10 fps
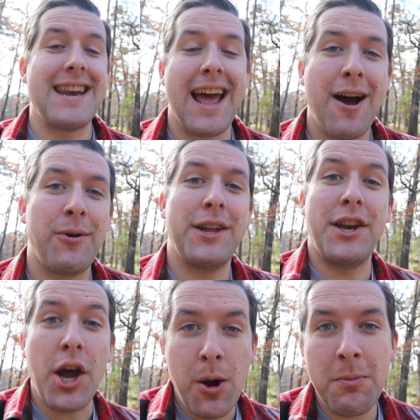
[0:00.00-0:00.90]
Now,
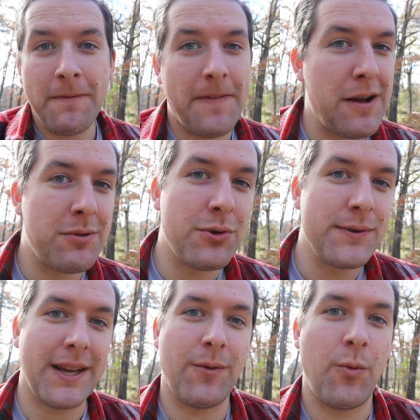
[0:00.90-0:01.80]
gnome
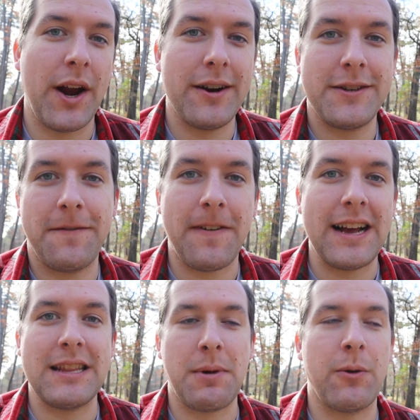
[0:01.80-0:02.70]
foundables and where to
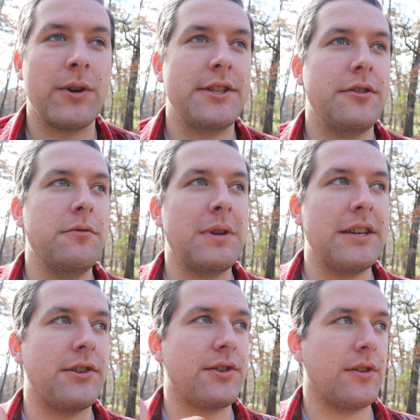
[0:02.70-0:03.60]
find them. I want to
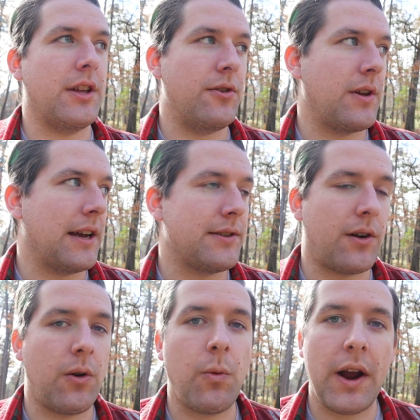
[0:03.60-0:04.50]
make sure that you guys
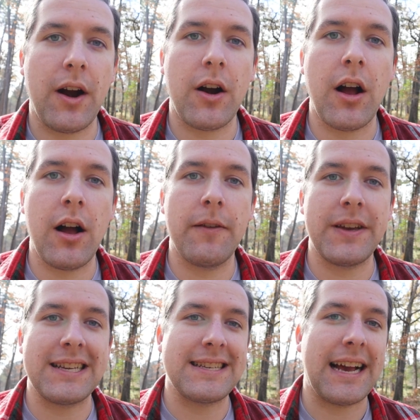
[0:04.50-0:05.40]
are aware of
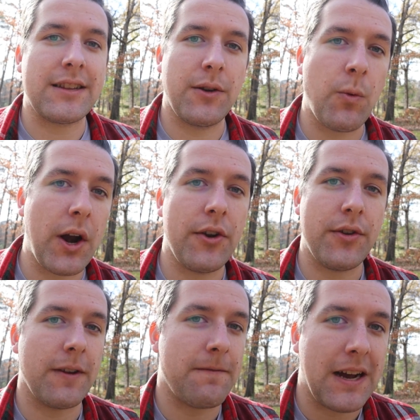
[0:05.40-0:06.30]
exactly where
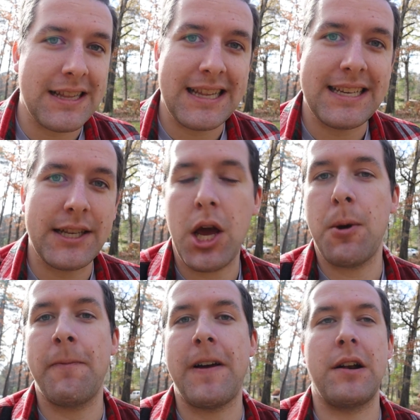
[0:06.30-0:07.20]
you can find these
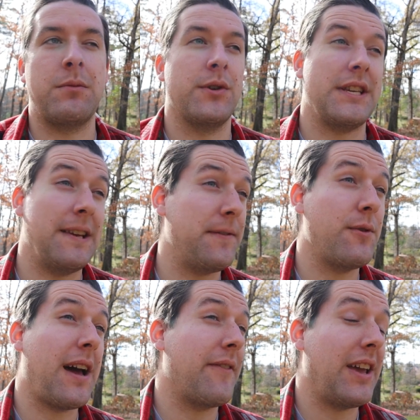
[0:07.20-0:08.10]
gnome foundables. If
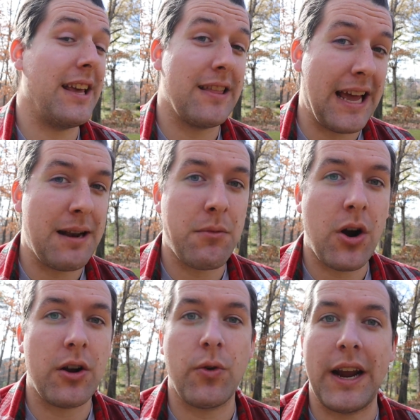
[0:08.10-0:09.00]
you have a
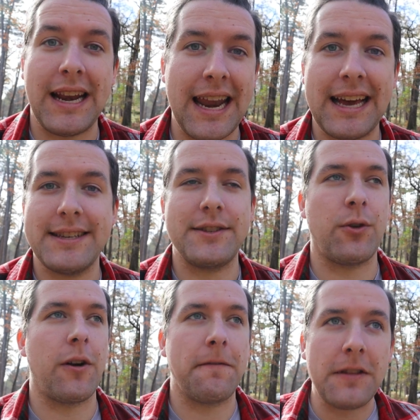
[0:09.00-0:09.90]
landmark or a nest
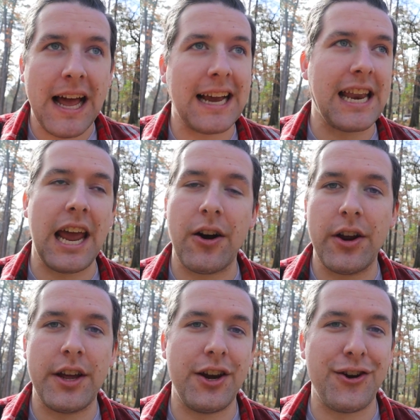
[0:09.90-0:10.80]
or a flagged
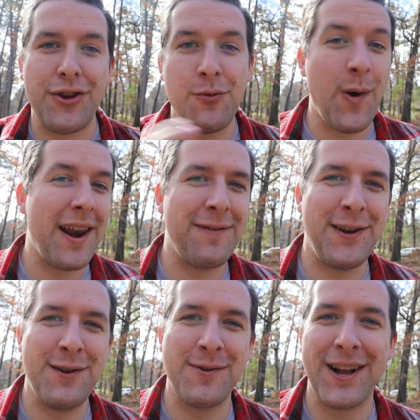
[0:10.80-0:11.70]
area near you,
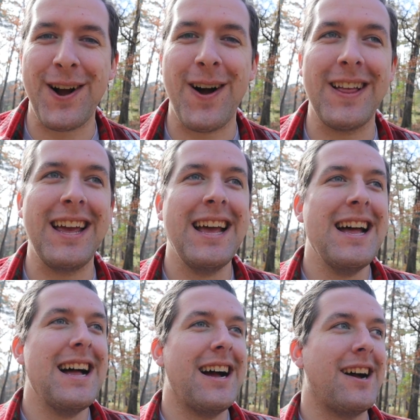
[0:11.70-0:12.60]
whatever you want to call it,
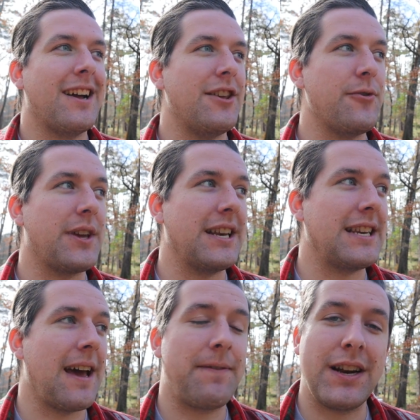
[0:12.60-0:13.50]
uh, you
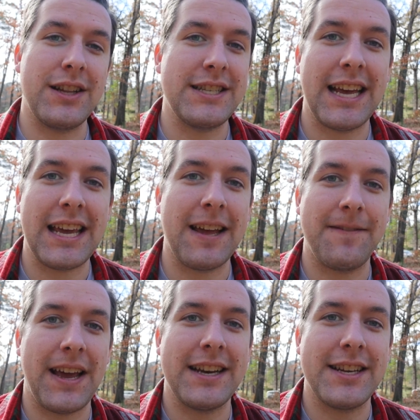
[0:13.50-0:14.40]
can definitely take
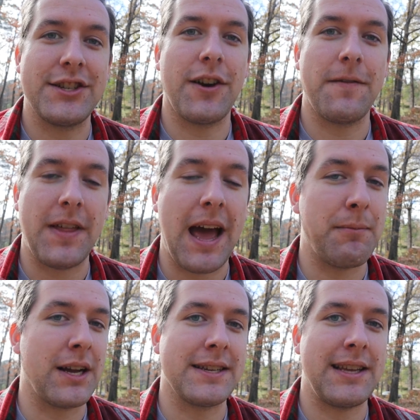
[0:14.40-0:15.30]
advantage of
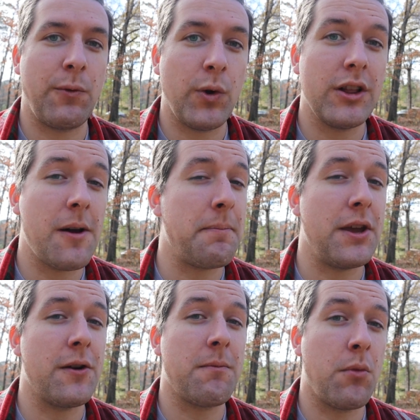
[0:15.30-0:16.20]
that because they will
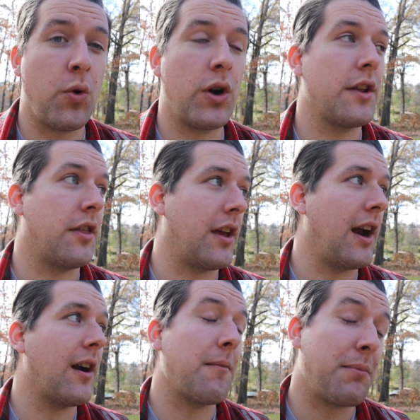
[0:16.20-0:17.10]
appear more
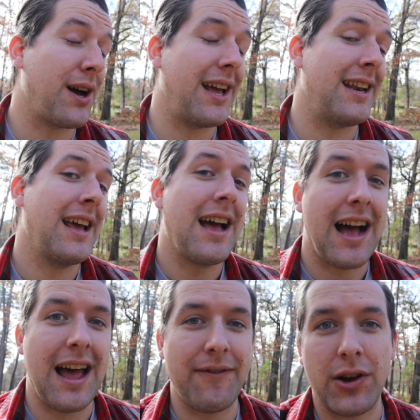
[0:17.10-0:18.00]
there. But
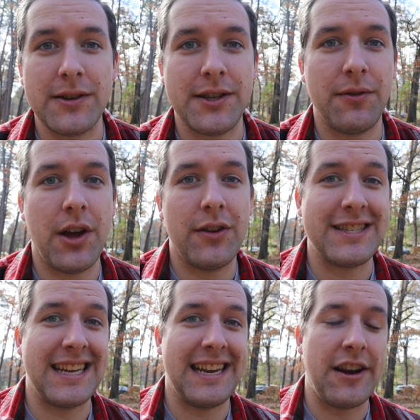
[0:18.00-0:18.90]
I have also
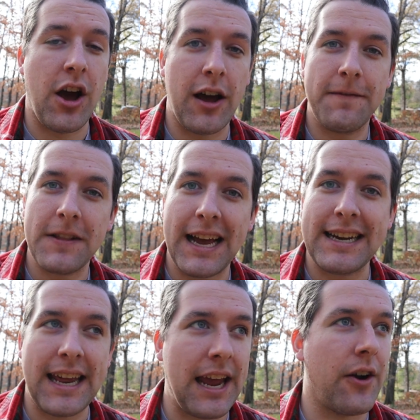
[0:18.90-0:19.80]
noticed that in
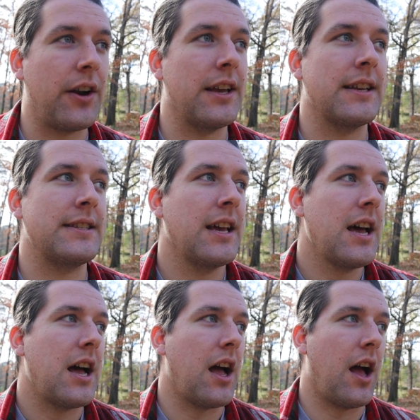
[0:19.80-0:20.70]
non-flagged areas,
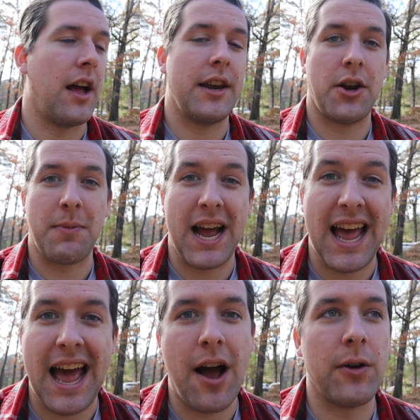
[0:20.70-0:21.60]
uh, near my
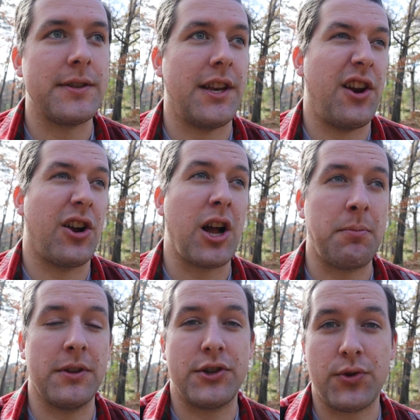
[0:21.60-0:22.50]
house, near a
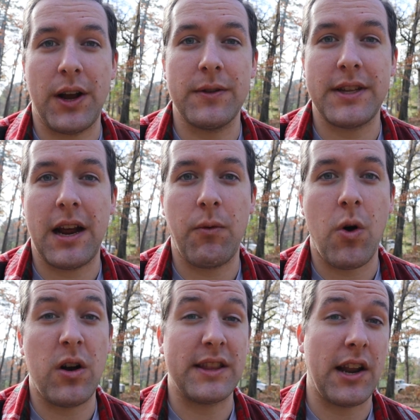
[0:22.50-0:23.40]
couple of trails that I
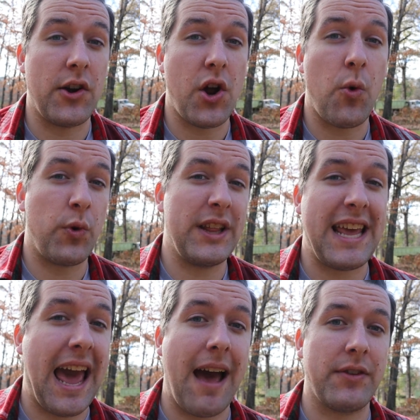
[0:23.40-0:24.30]
walk that don't
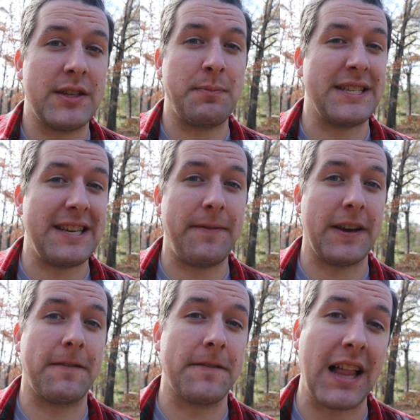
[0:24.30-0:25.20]
really have a
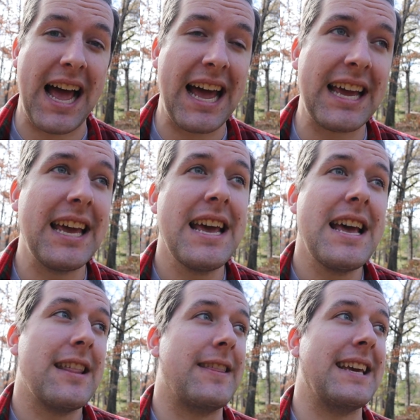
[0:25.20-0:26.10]
specific flag,
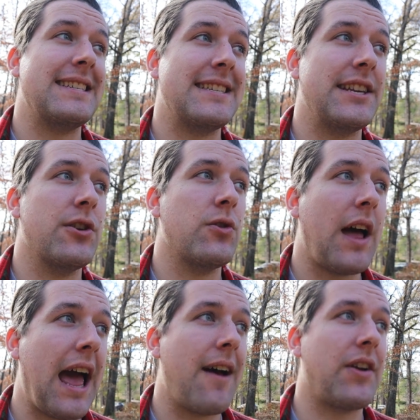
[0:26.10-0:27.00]
they
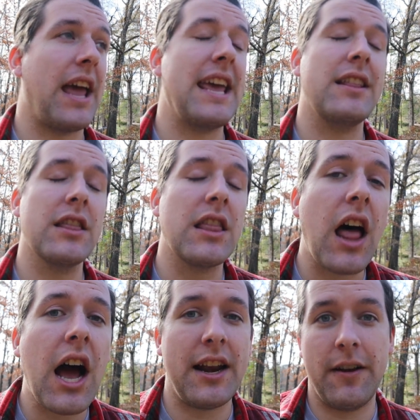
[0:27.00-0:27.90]
still have a
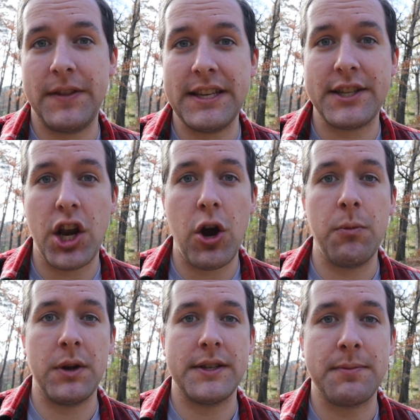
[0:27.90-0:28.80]
lot of these
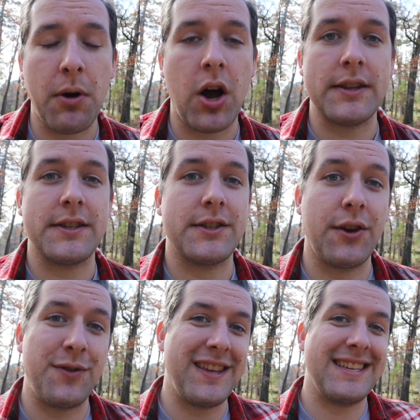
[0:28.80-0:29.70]
gnome spawns.
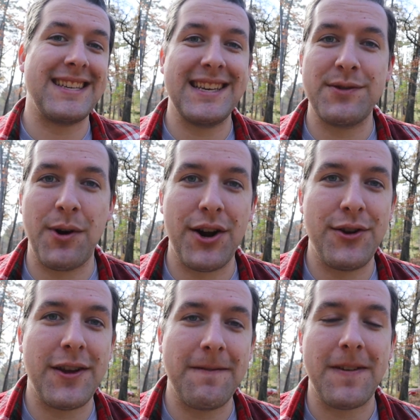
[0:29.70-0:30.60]
So this is where
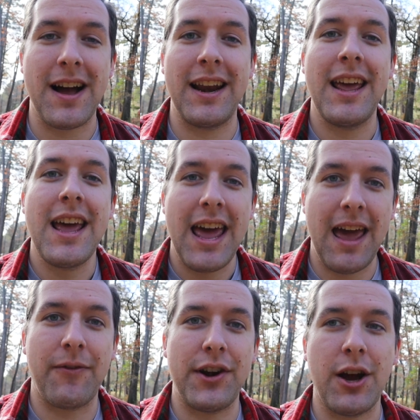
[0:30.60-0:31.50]
you can find
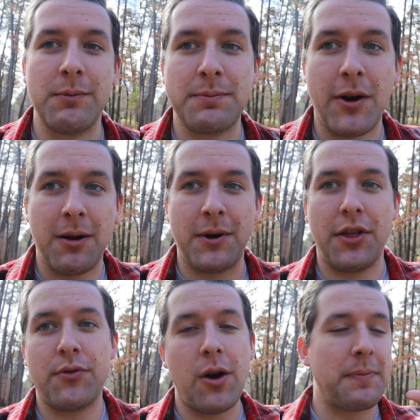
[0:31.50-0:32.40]
every gnome spawn. I'm
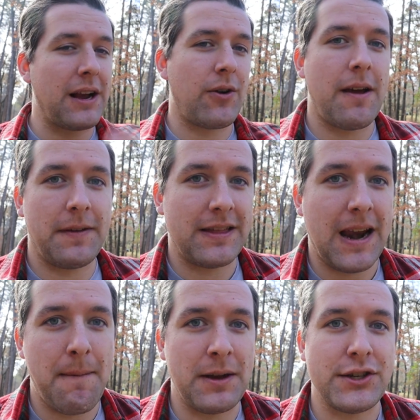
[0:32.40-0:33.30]
gonna throw up that graphic
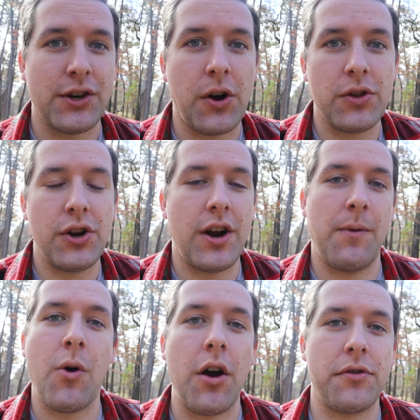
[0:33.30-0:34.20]
that I mentioned earlier
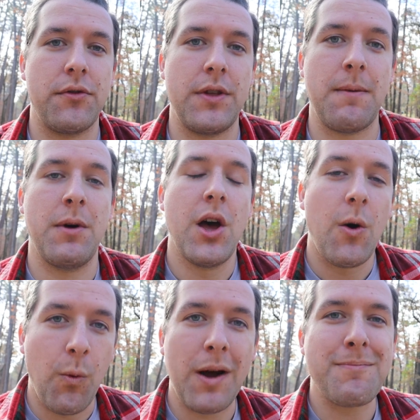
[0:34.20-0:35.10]
and walk through them
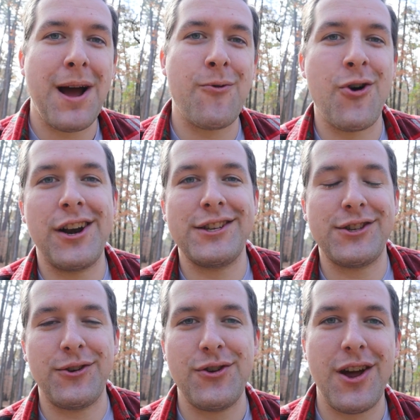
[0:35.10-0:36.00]
one by one
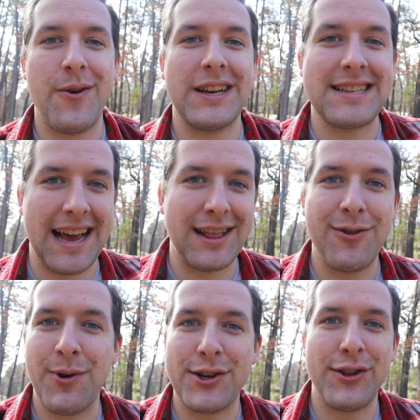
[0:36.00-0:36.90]
so you know
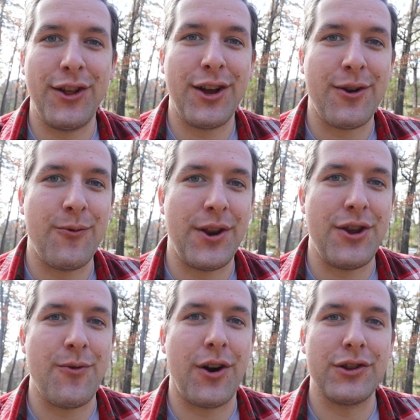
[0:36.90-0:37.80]
exactly where to look when
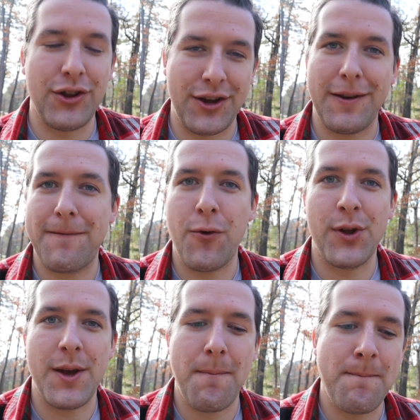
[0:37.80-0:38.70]
you are looking for them.